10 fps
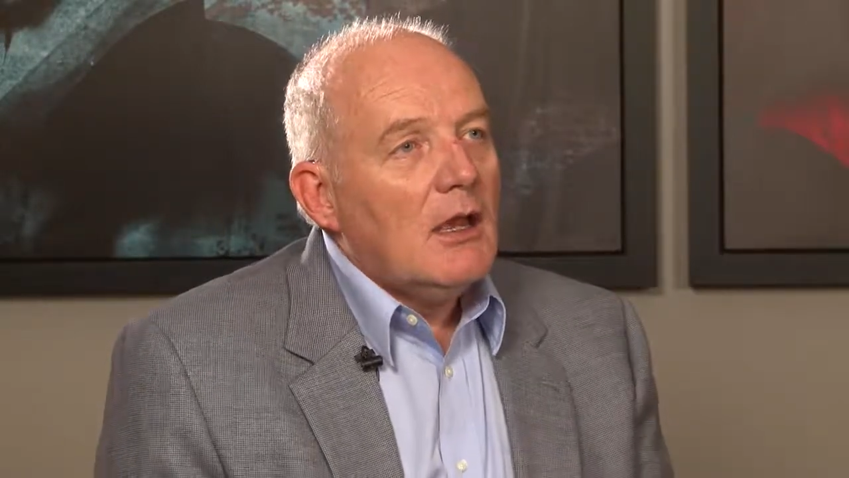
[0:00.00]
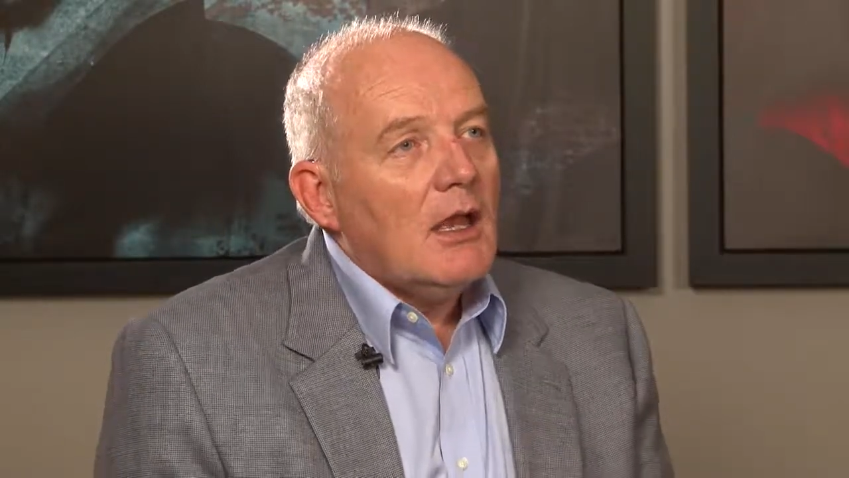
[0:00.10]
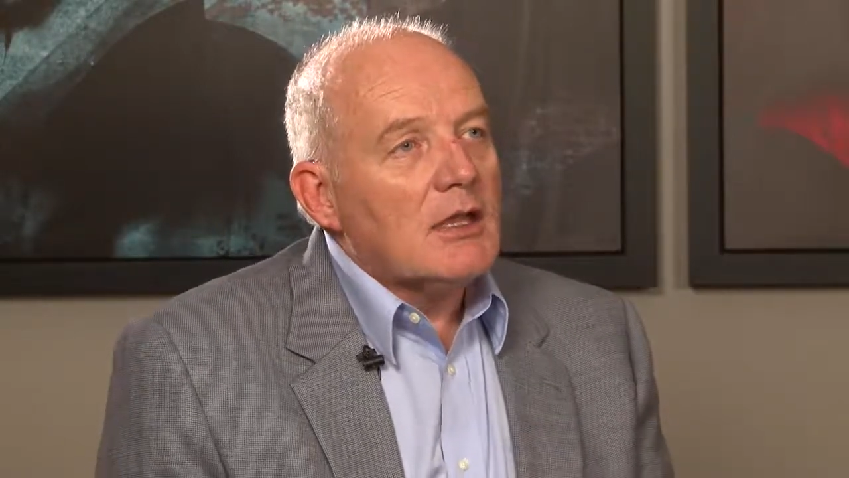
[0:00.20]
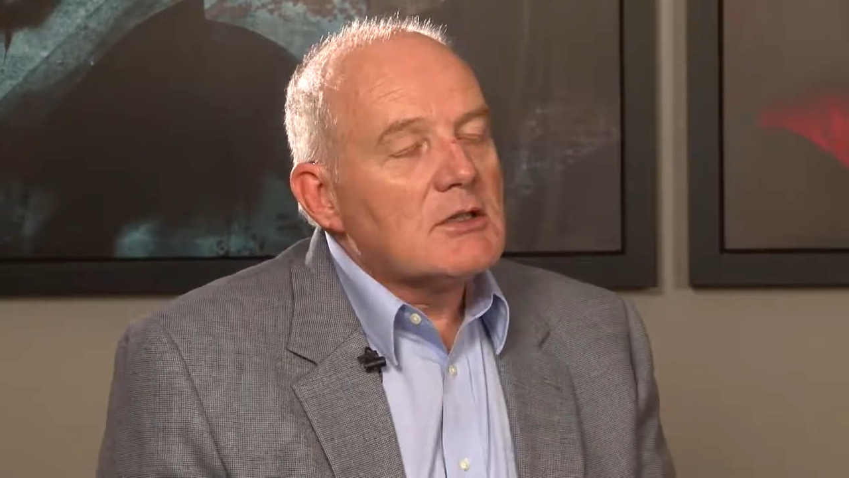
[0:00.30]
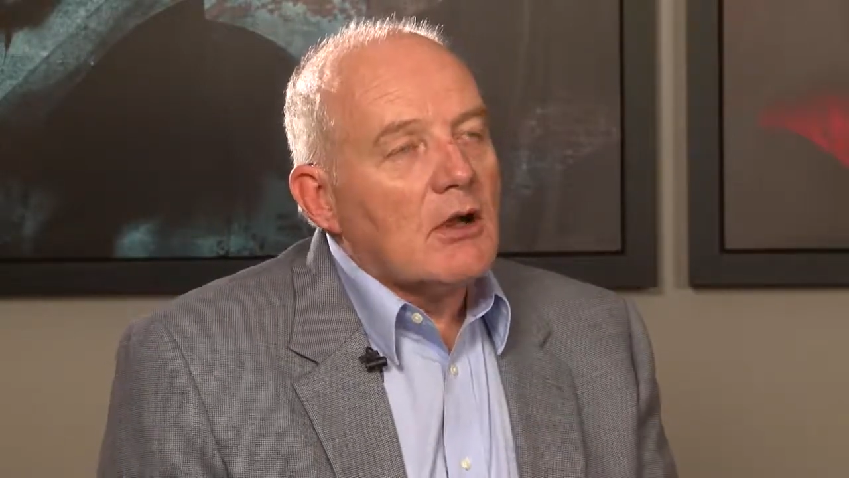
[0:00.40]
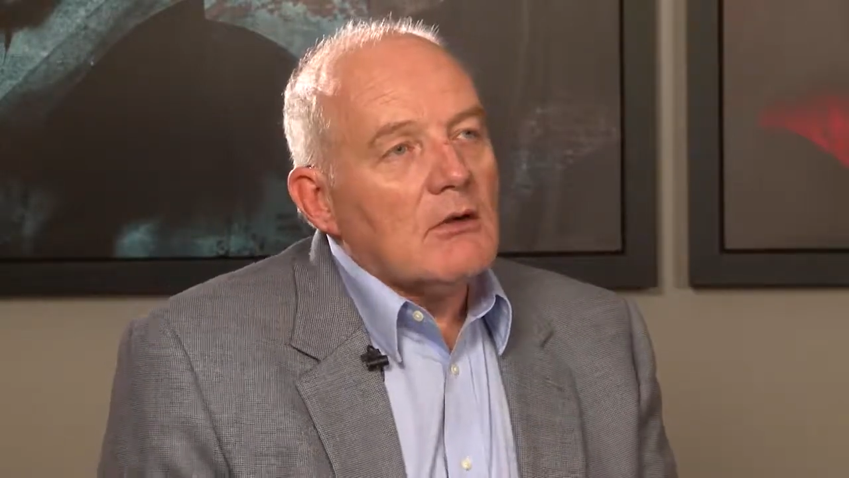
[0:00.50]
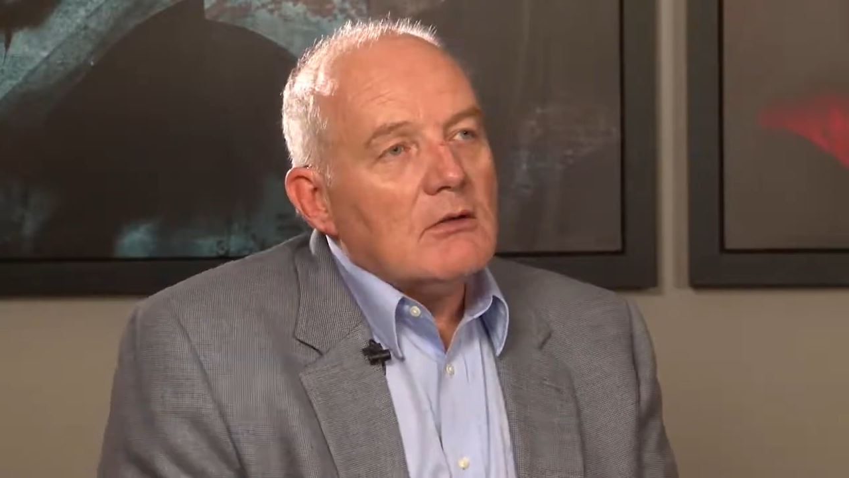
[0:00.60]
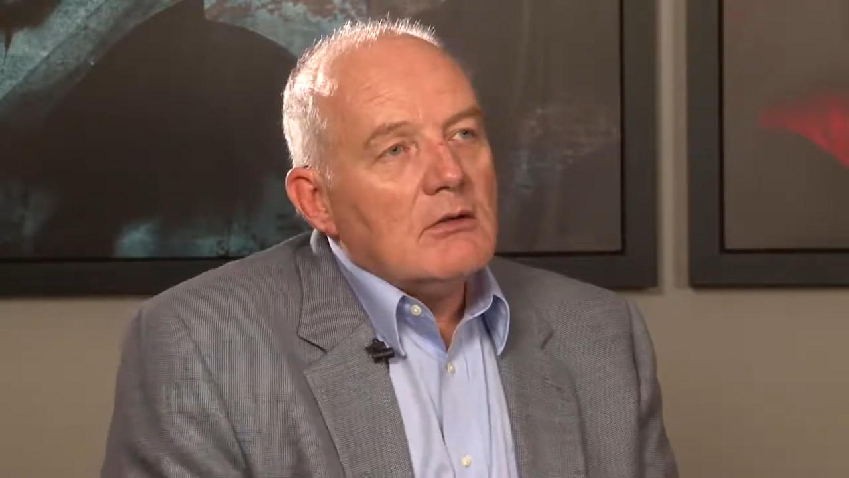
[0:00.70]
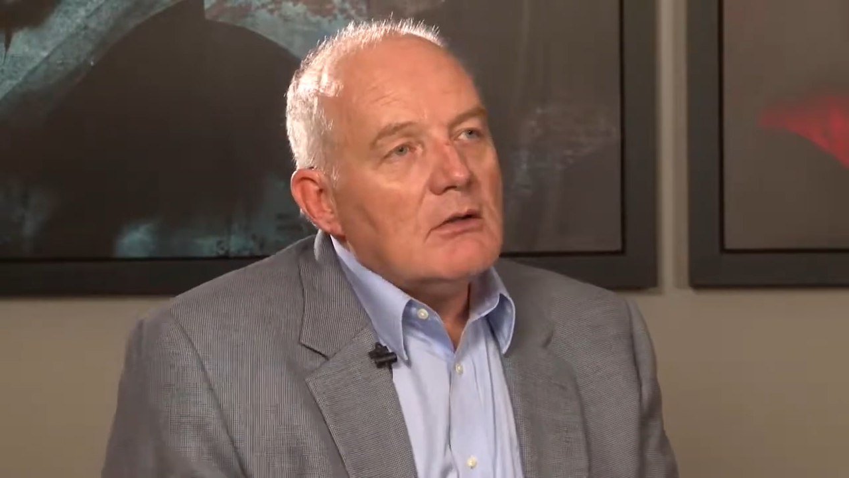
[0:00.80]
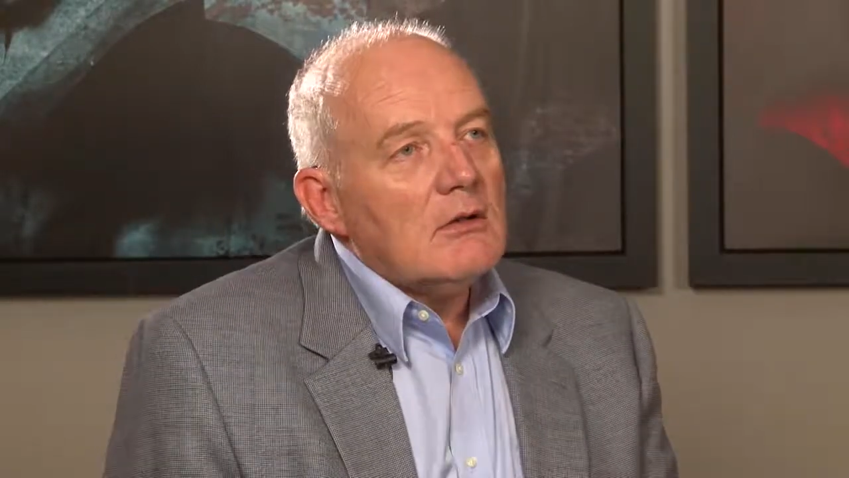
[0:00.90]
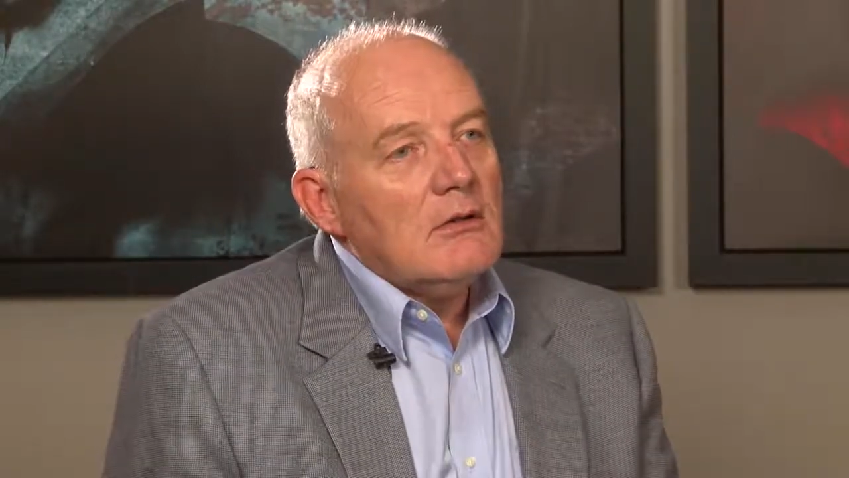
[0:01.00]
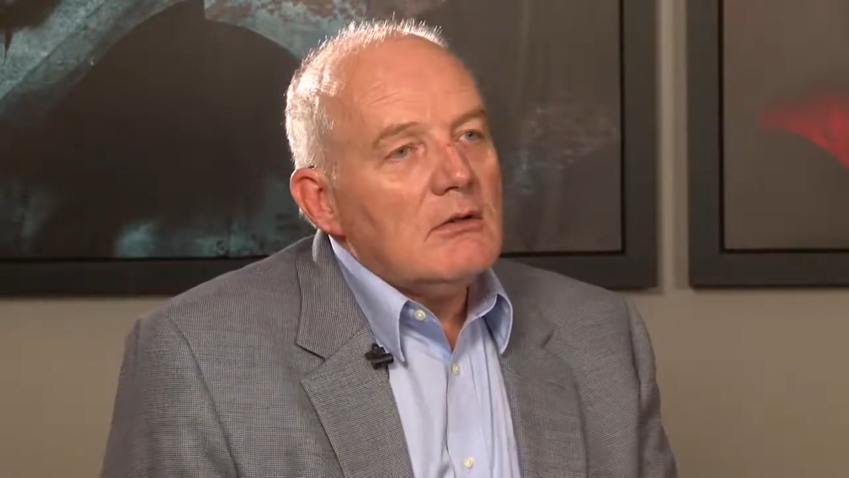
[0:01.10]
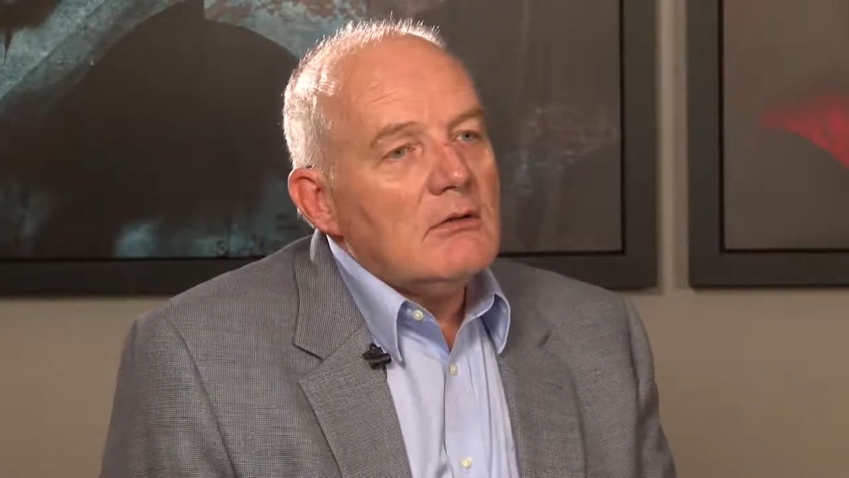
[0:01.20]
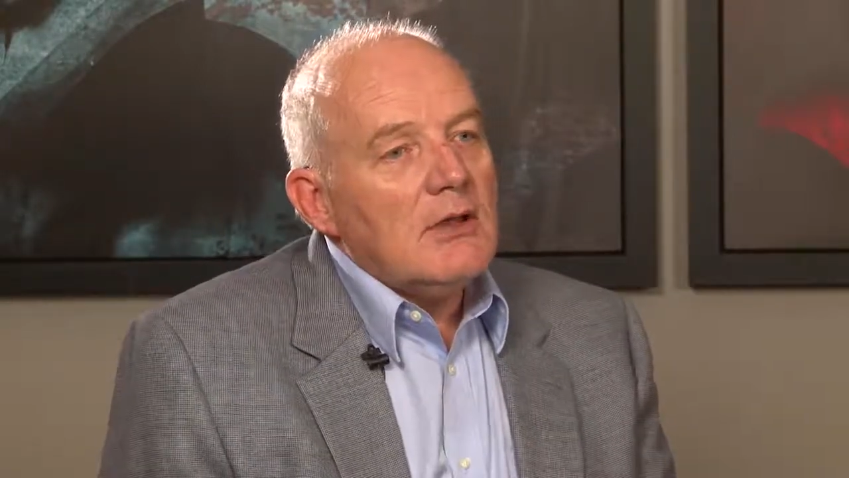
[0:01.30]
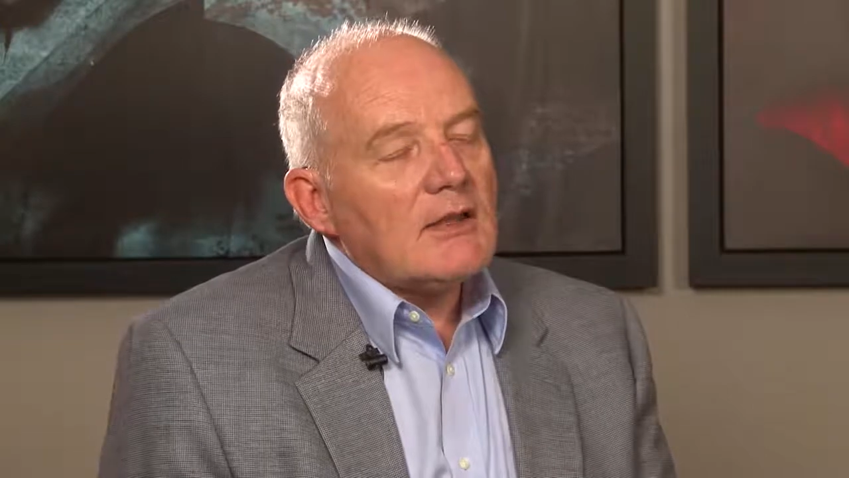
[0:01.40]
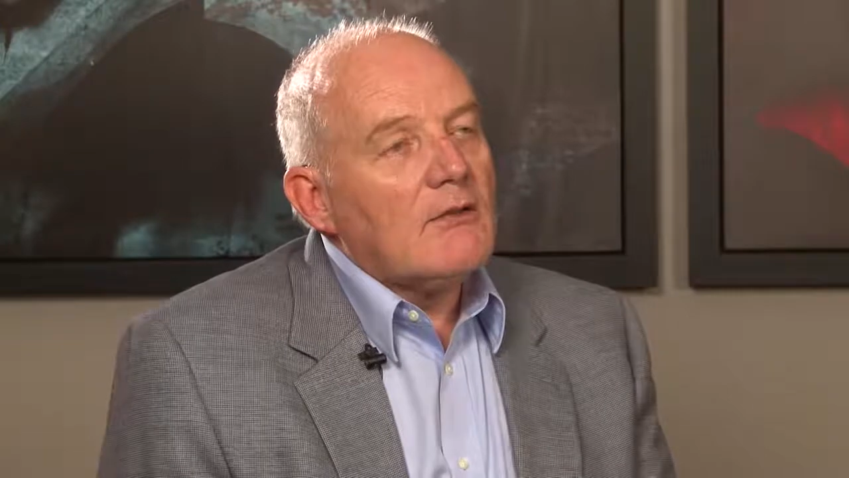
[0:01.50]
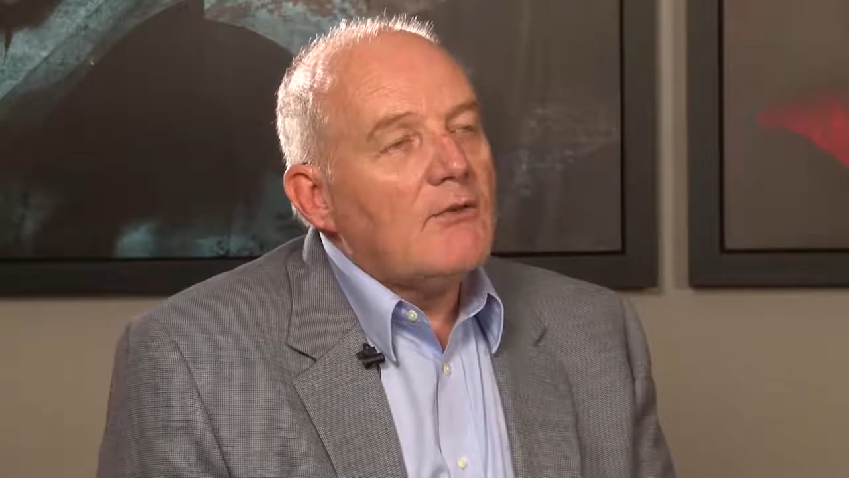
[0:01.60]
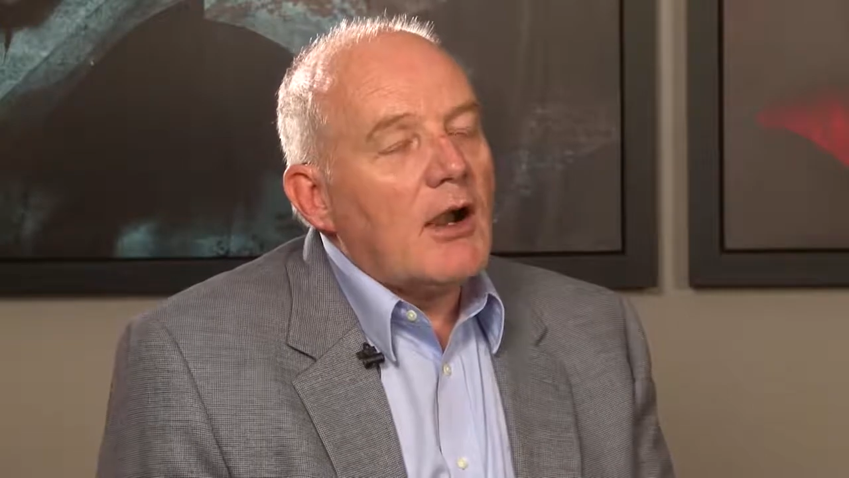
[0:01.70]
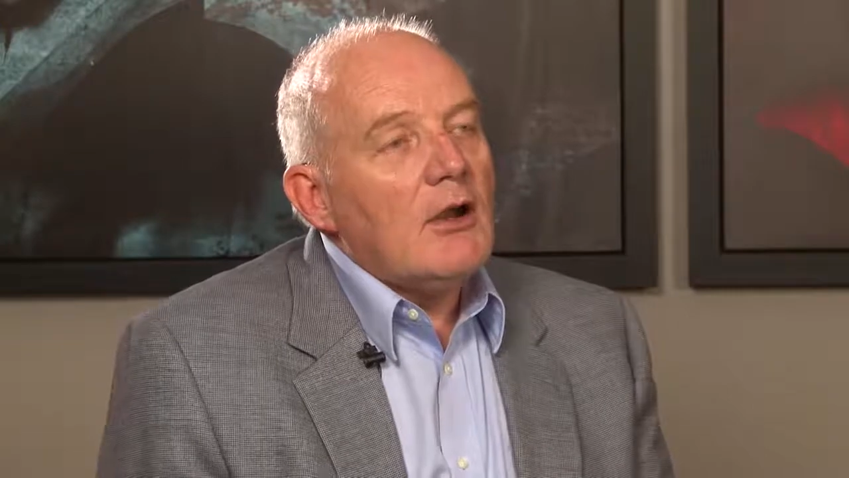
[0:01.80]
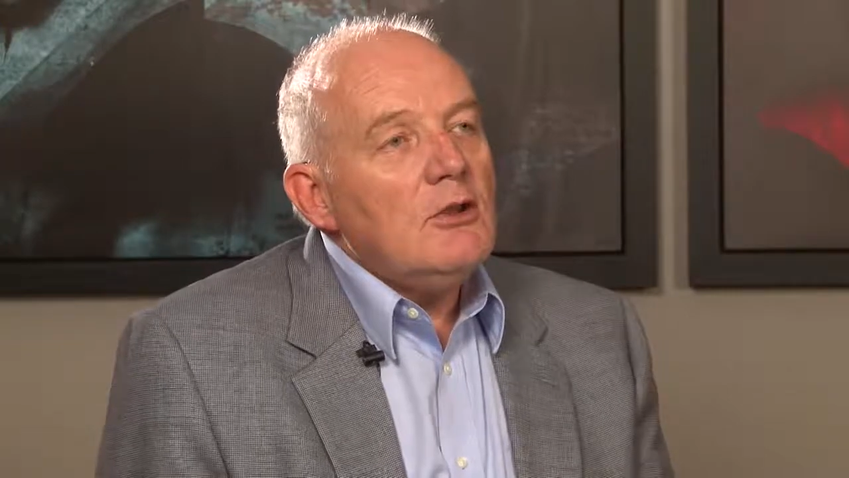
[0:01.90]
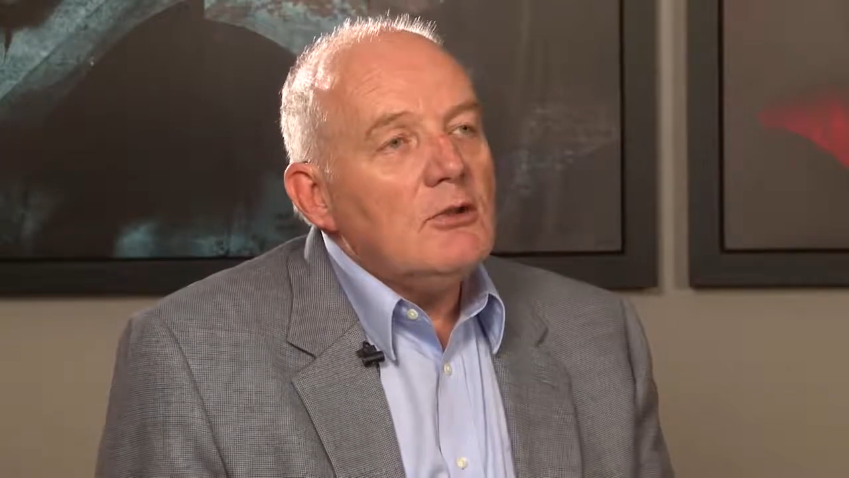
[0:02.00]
And so that's a very